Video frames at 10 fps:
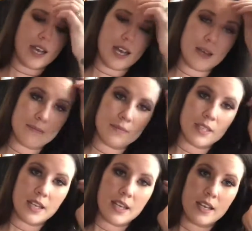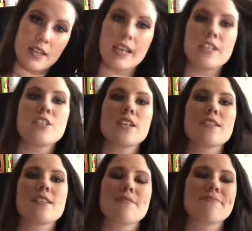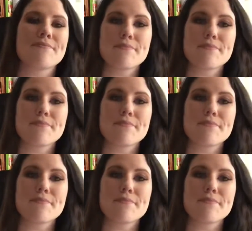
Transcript: Um, it just